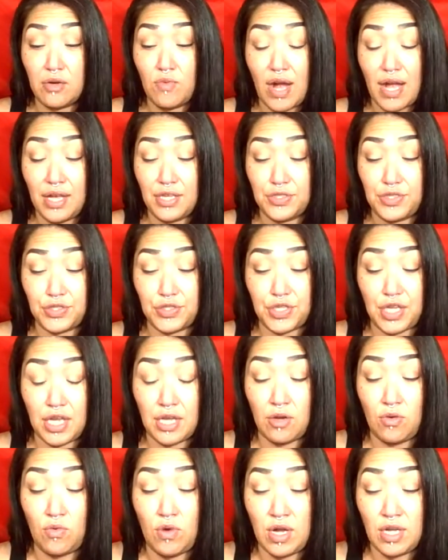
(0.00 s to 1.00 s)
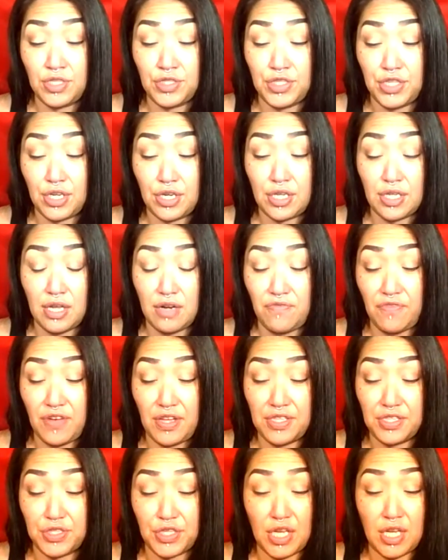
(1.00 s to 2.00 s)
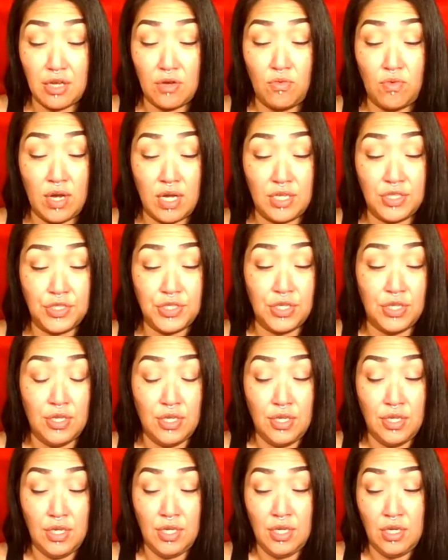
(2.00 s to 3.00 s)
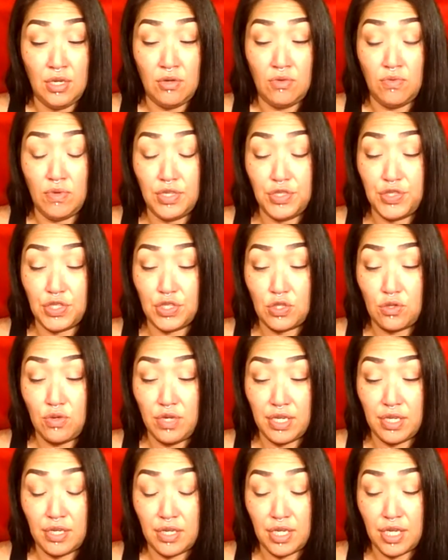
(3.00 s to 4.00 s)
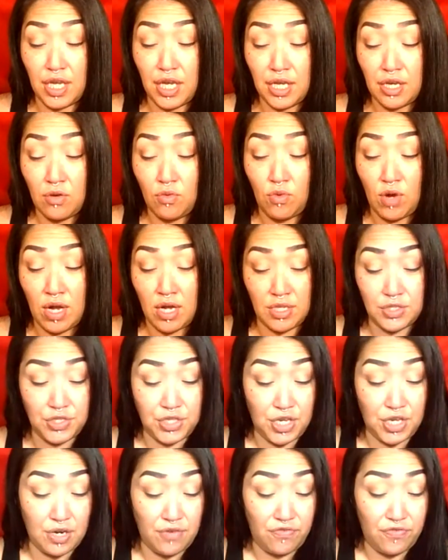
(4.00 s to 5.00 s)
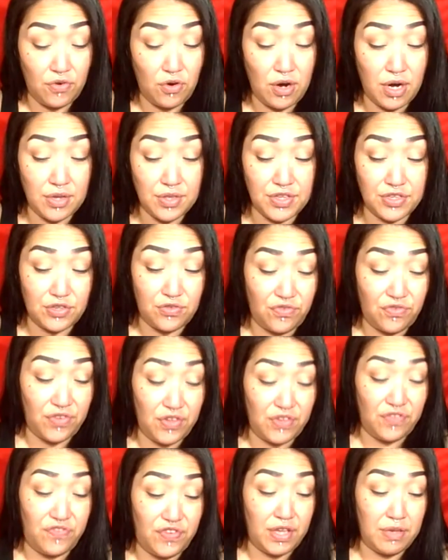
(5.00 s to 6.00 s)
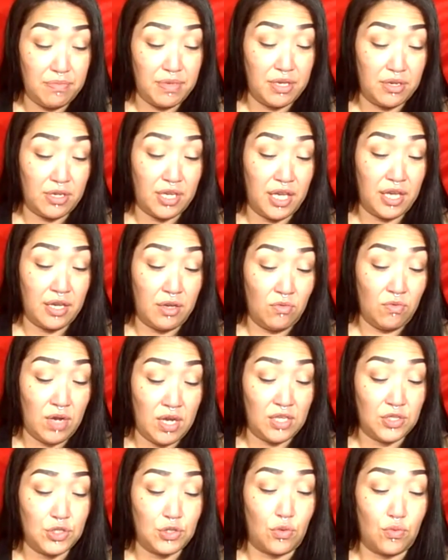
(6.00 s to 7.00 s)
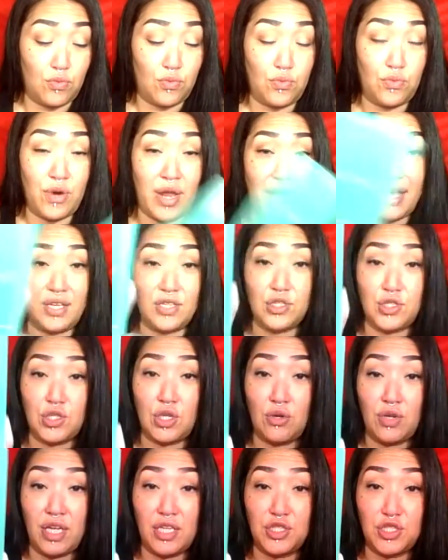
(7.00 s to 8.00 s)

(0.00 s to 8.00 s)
Why is this King of Wands here? Clarify this King of Wands. What's this King of Wands here for? This female King of Wands? Rest. Okay.